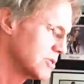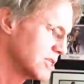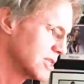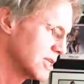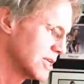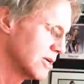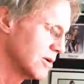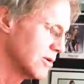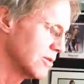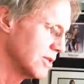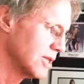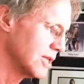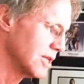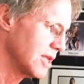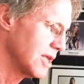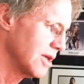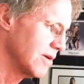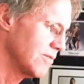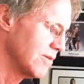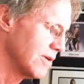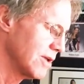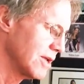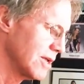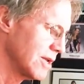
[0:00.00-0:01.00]
topic.
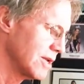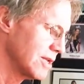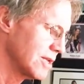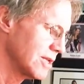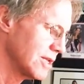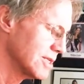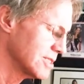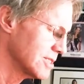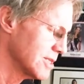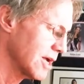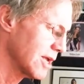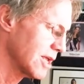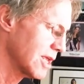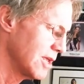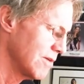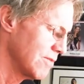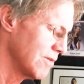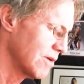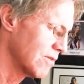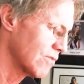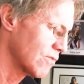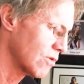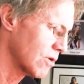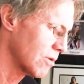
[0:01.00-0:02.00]
You will have the
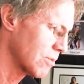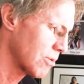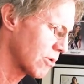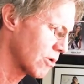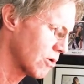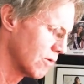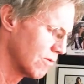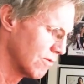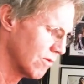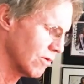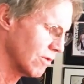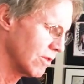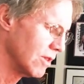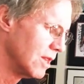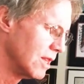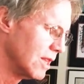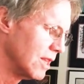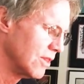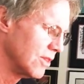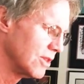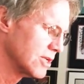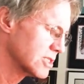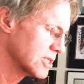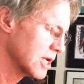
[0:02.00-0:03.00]
opportunity to post your
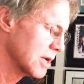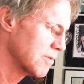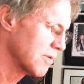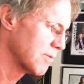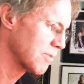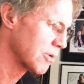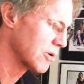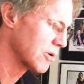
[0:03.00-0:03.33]
homework